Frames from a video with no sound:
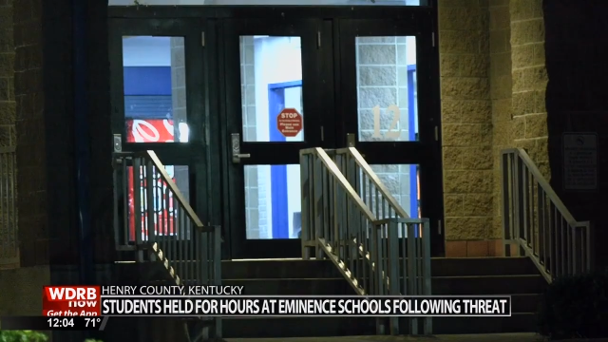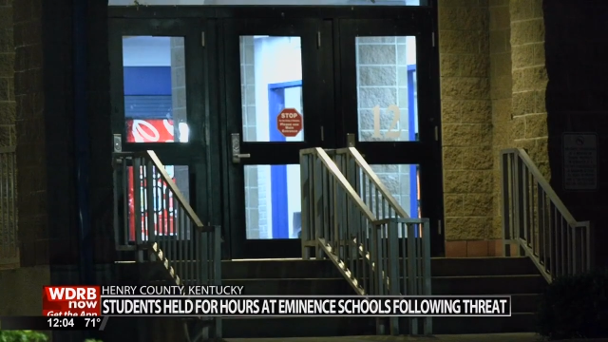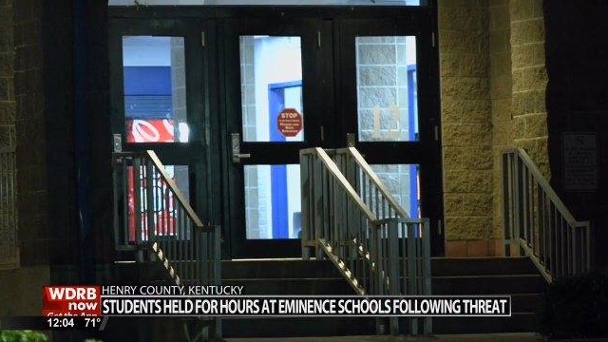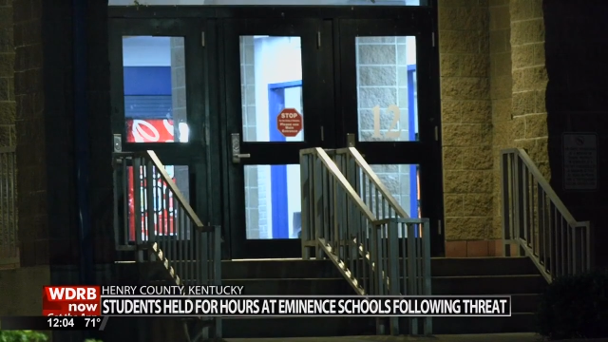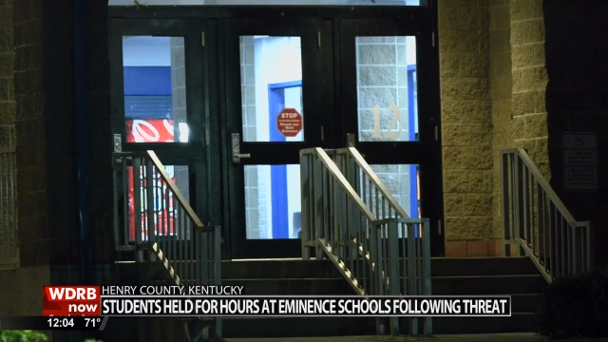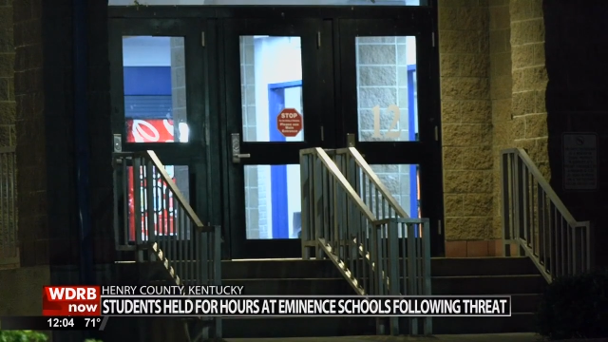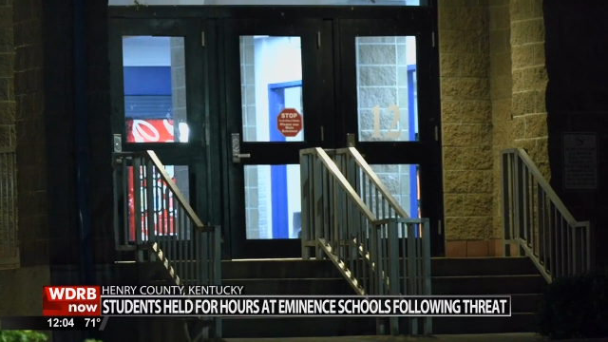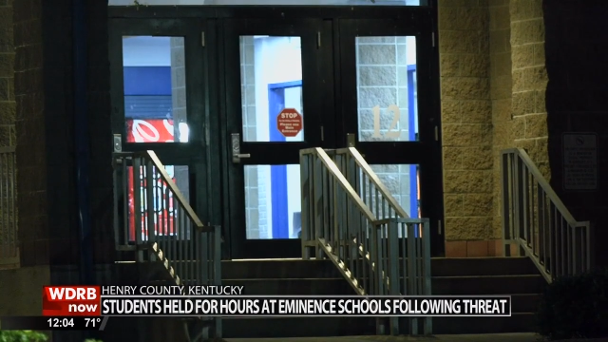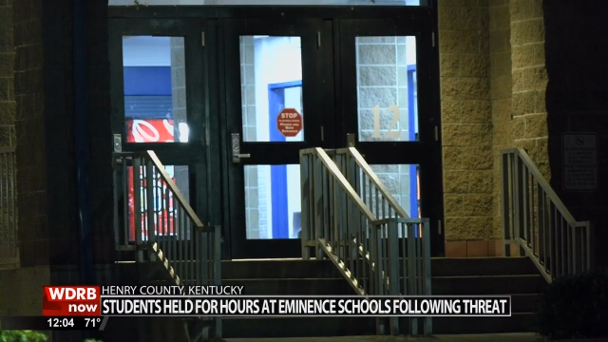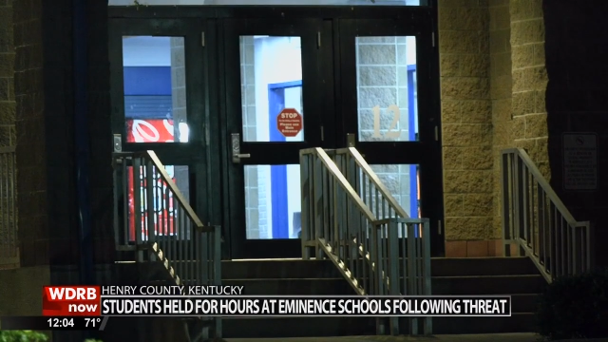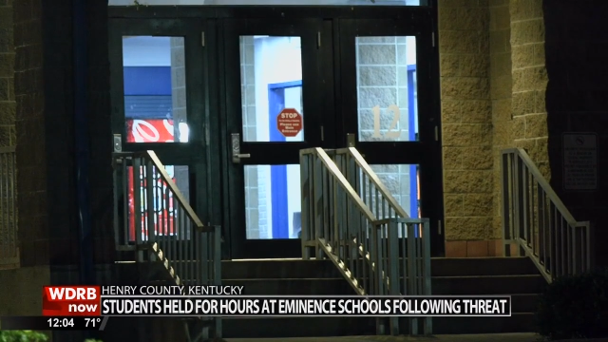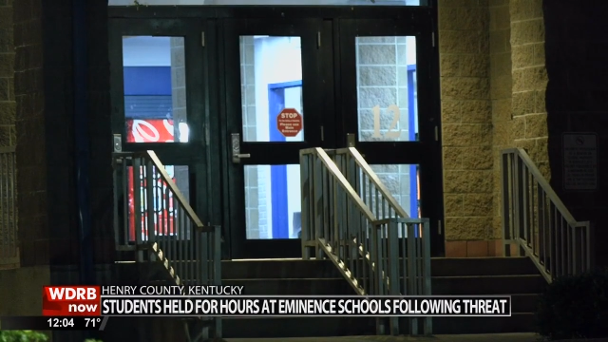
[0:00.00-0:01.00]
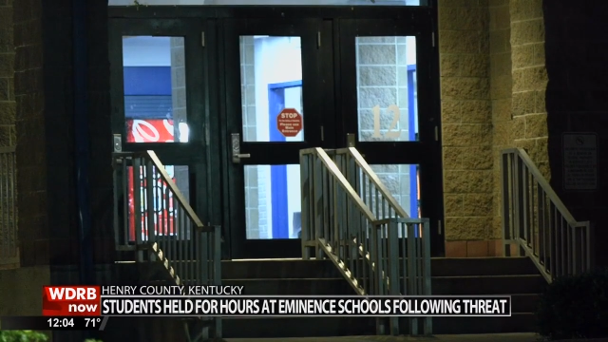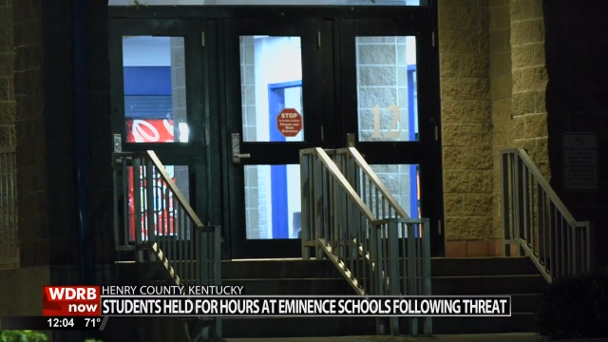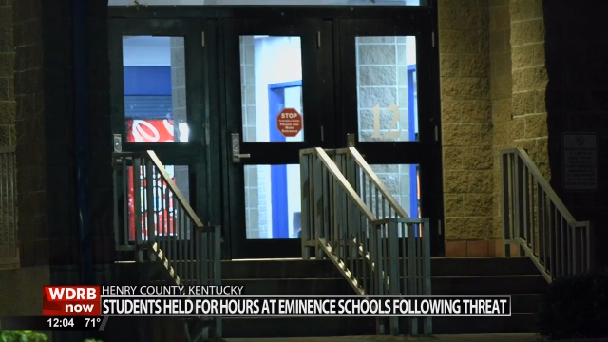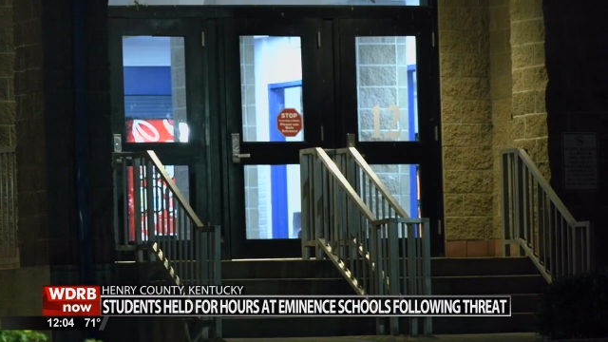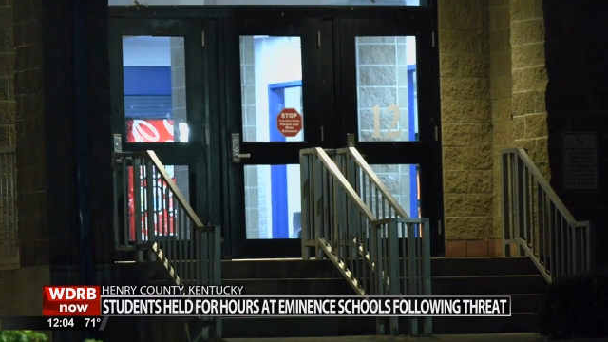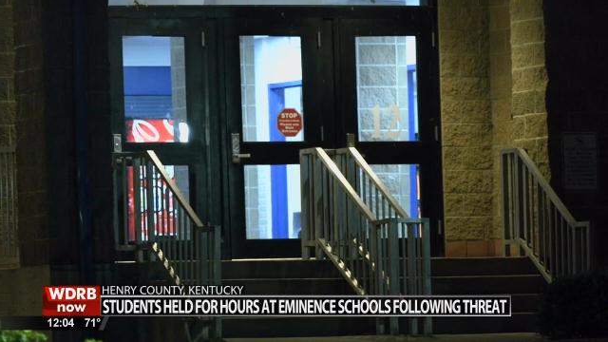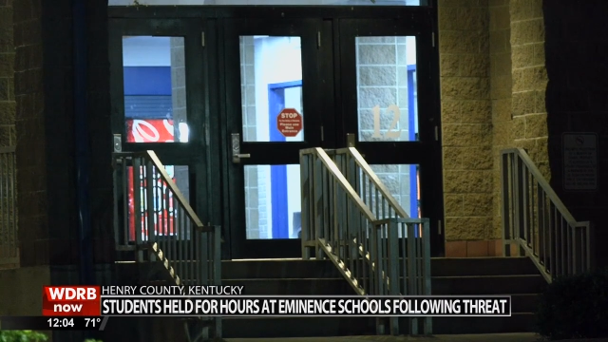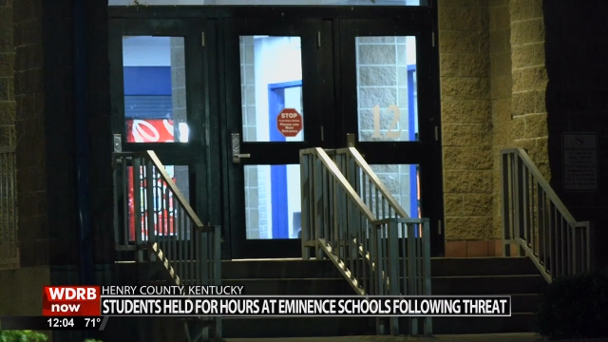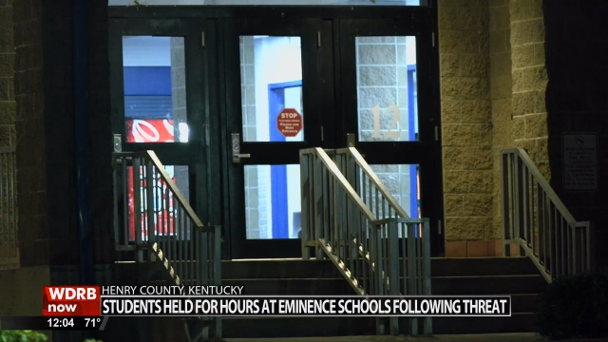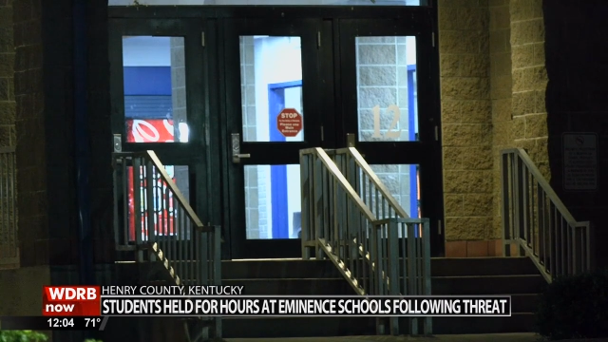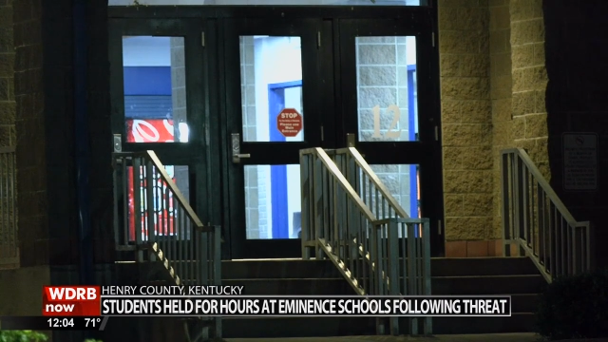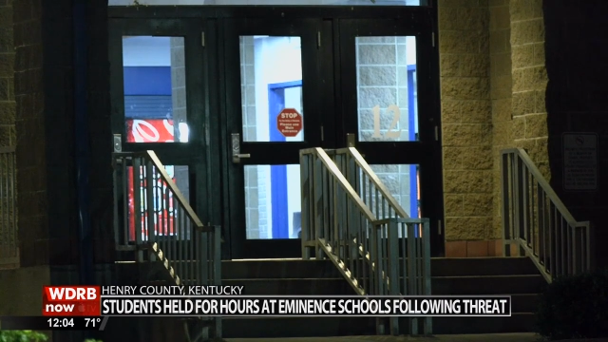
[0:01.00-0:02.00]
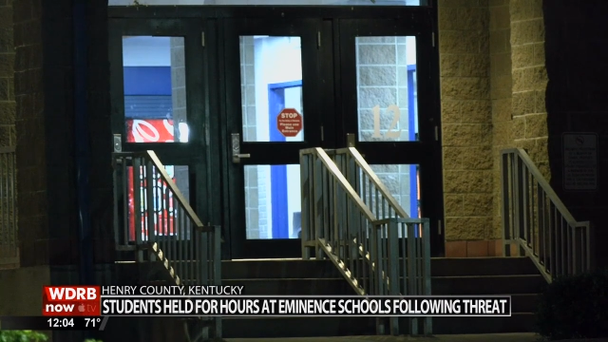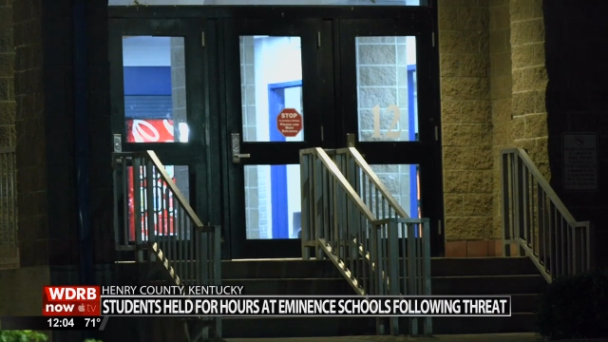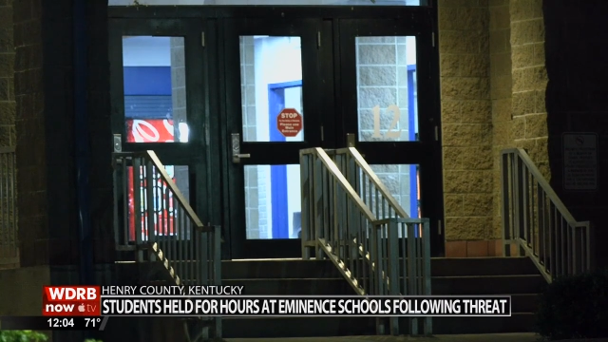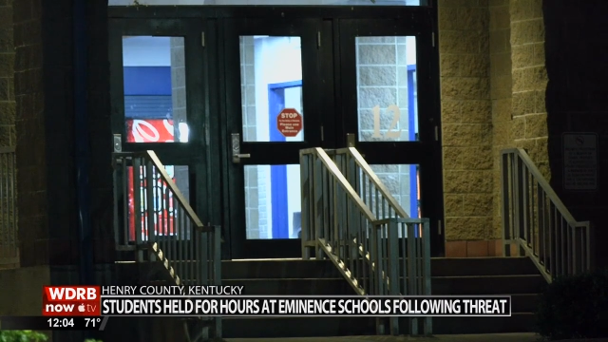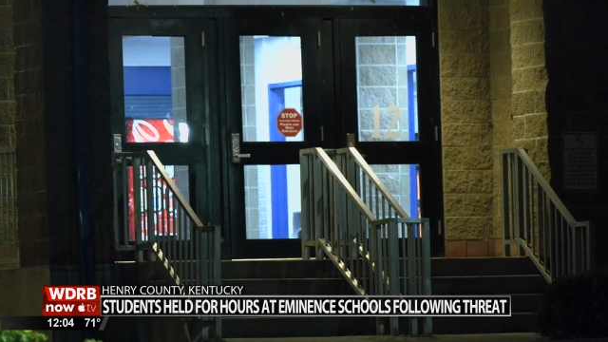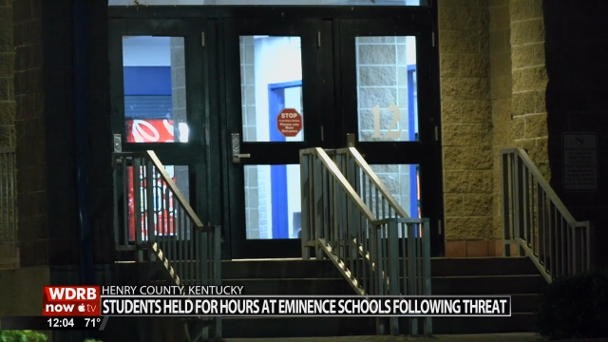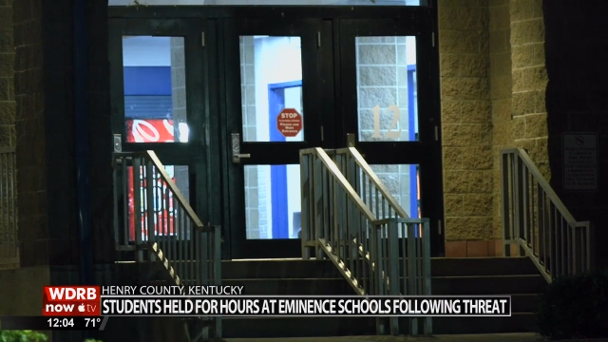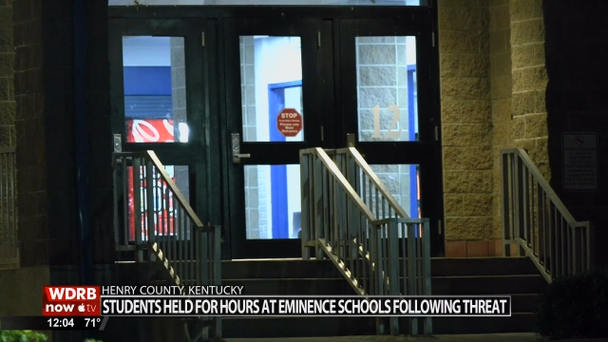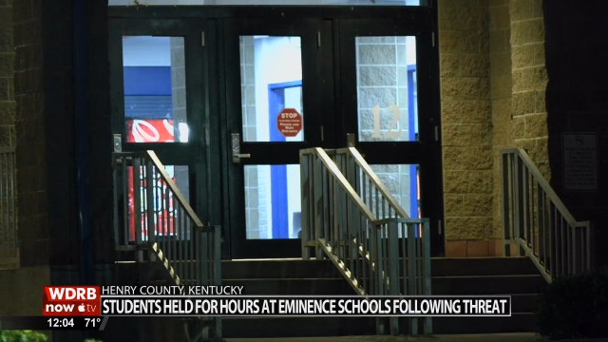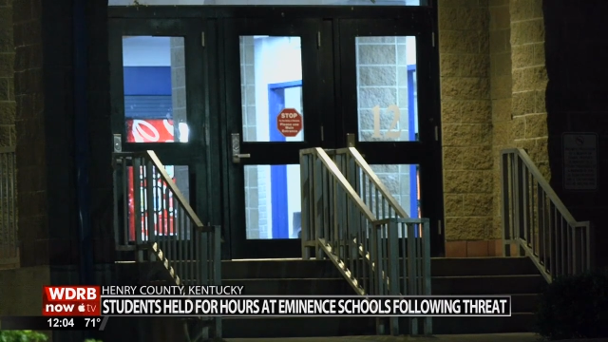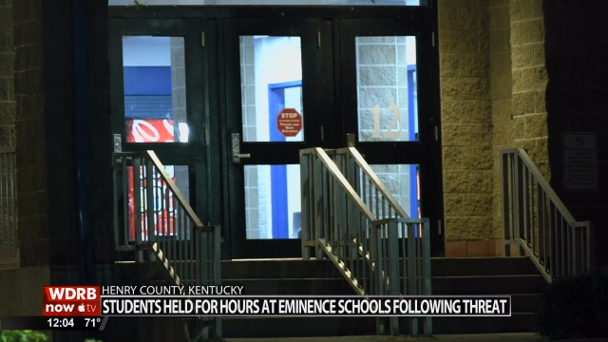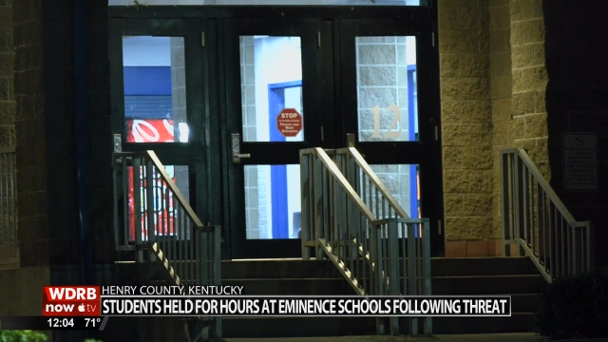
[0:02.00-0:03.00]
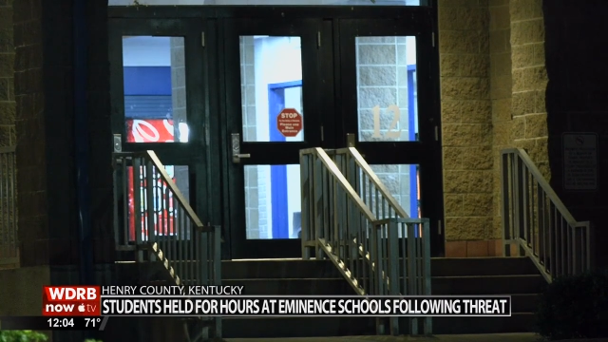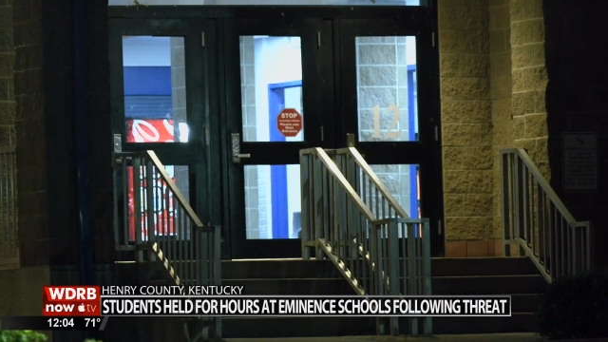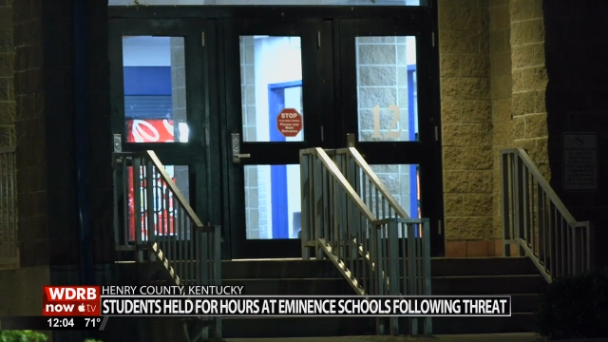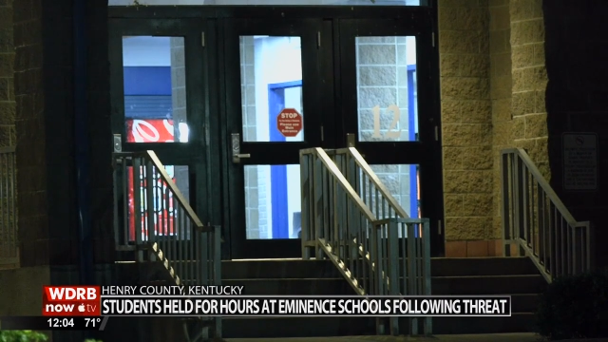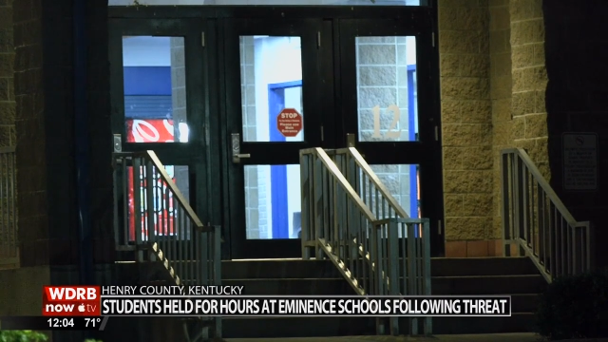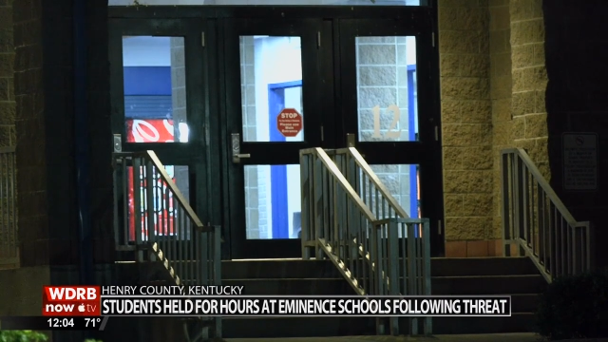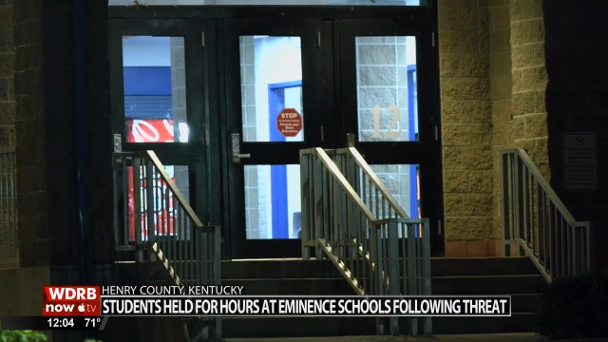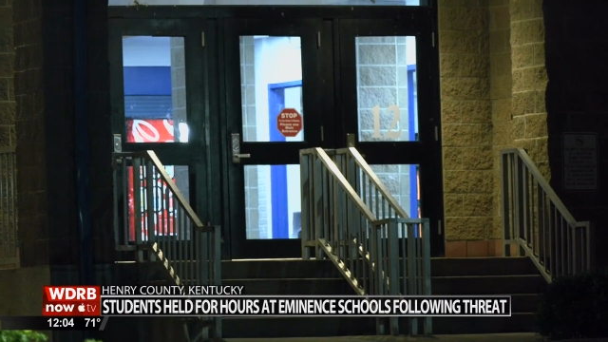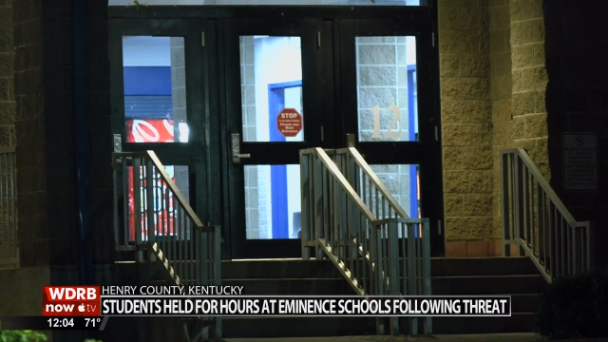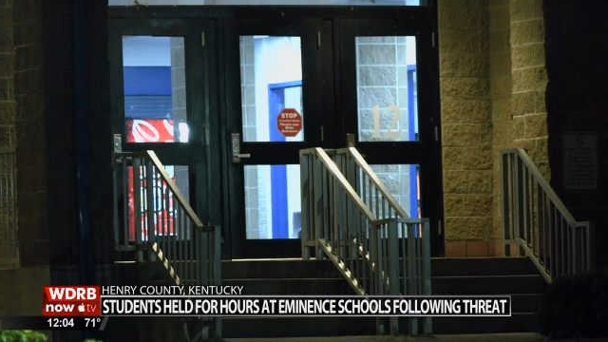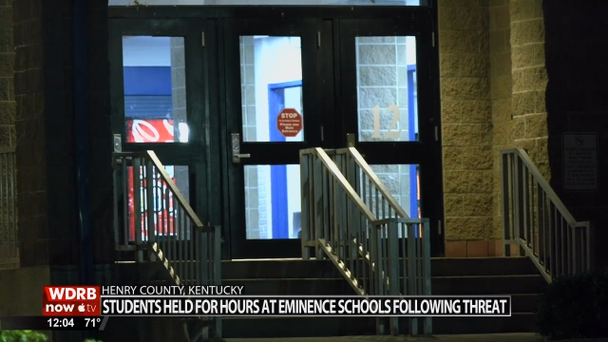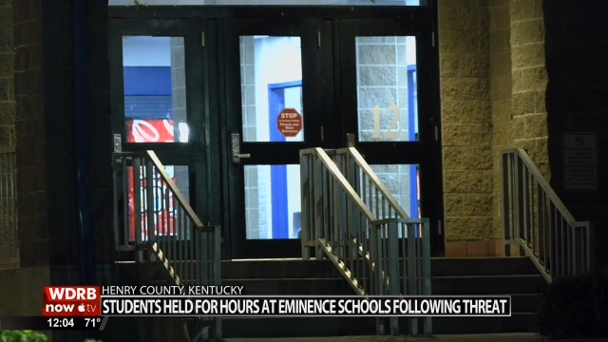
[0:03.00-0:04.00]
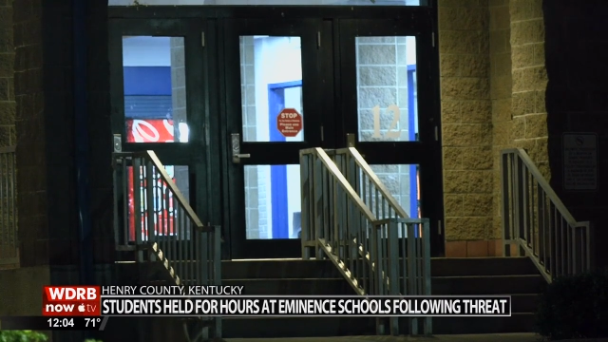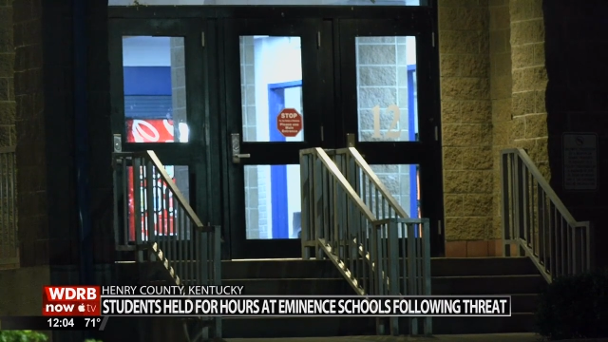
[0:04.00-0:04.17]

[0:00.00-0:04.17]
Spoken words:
[unreadable: no face in view]